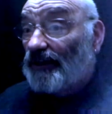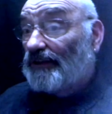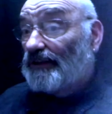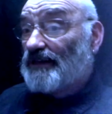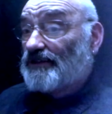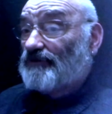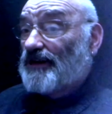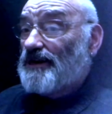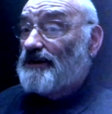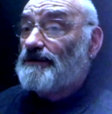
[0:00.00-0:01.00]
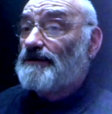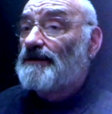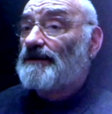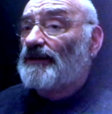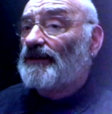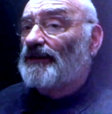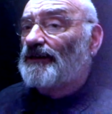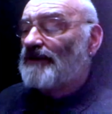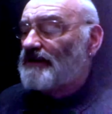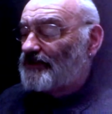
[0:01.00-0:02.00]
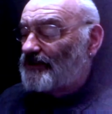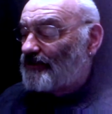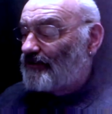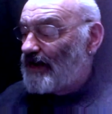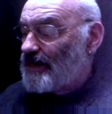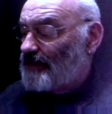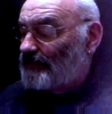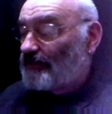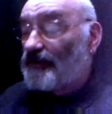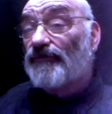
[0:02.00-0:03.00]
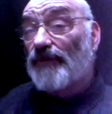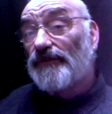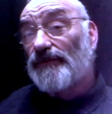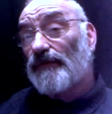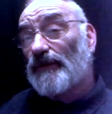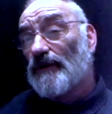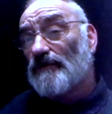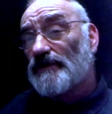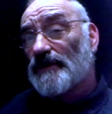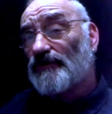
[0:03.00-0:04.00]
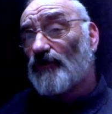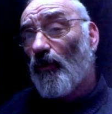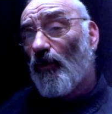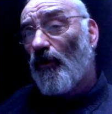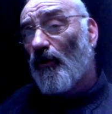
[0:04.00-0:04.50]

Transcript: That's okay, grunts Craig to the front of the closing door.